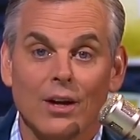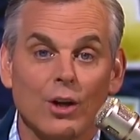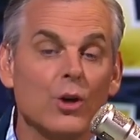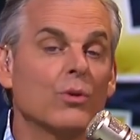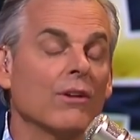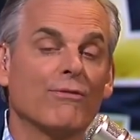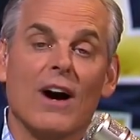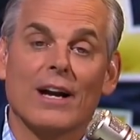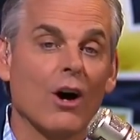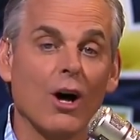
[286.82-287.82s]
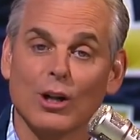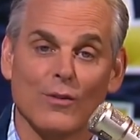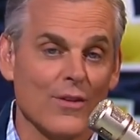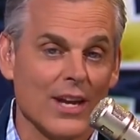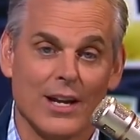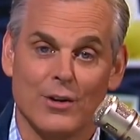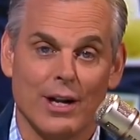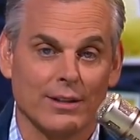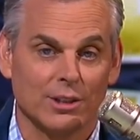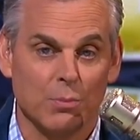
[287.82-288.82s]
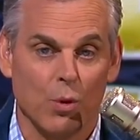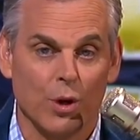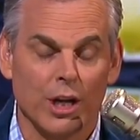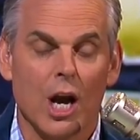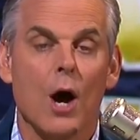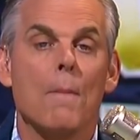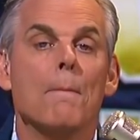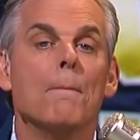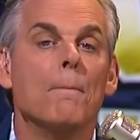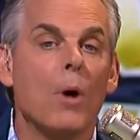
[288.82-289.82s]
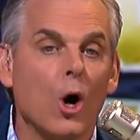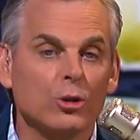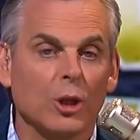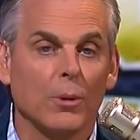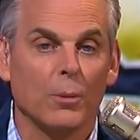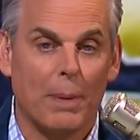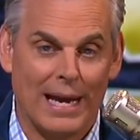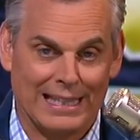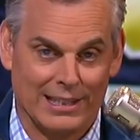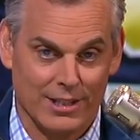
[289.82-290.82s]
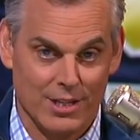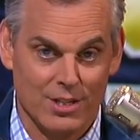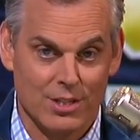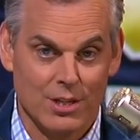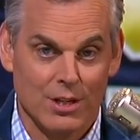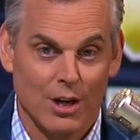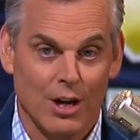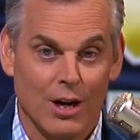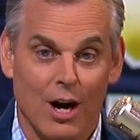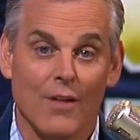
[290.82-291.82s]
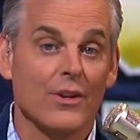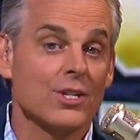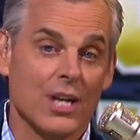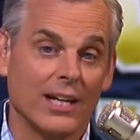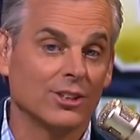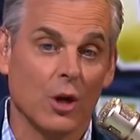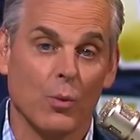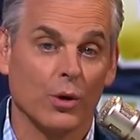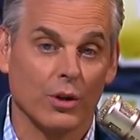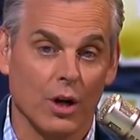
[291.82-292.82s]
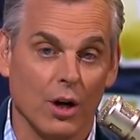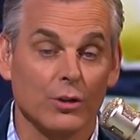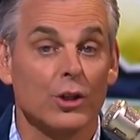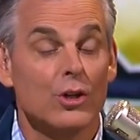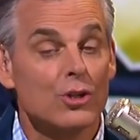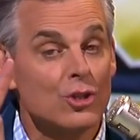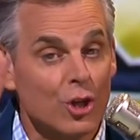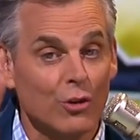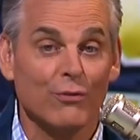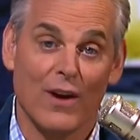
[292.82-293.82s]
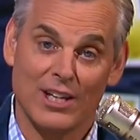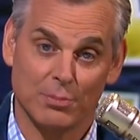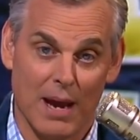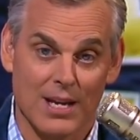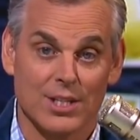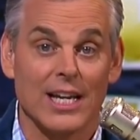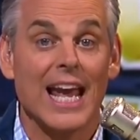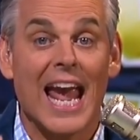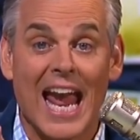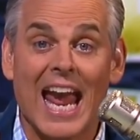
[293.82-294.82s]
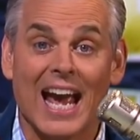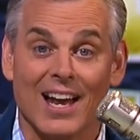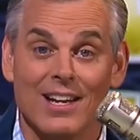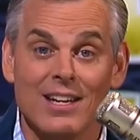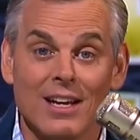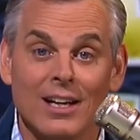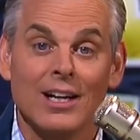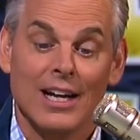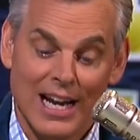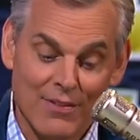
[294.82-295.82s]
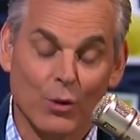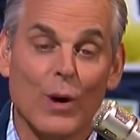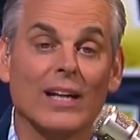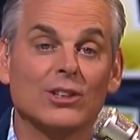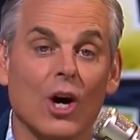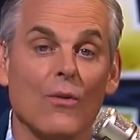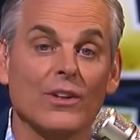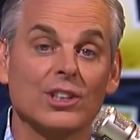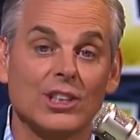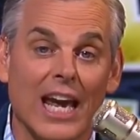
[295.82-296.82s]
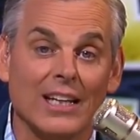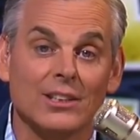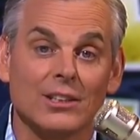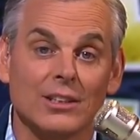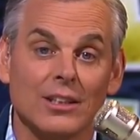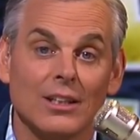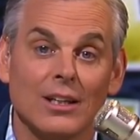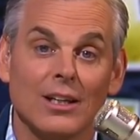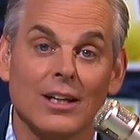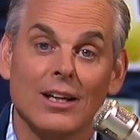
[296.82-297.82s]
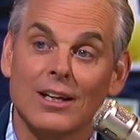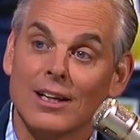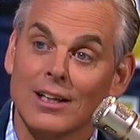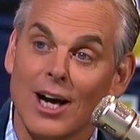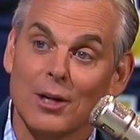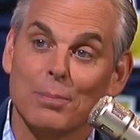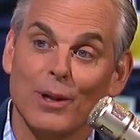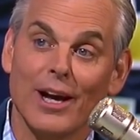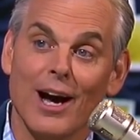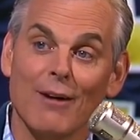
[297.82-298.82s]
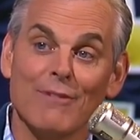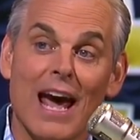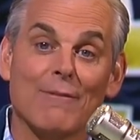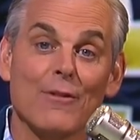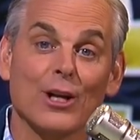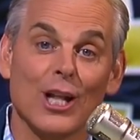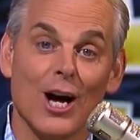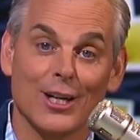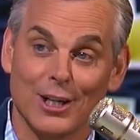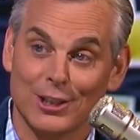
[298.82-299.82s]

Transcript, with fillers: You can find all over the internet this morning multiple penalties on the Saints that weren't called. Two face masking, and in the red zone, the Saints got a playoff after the clock had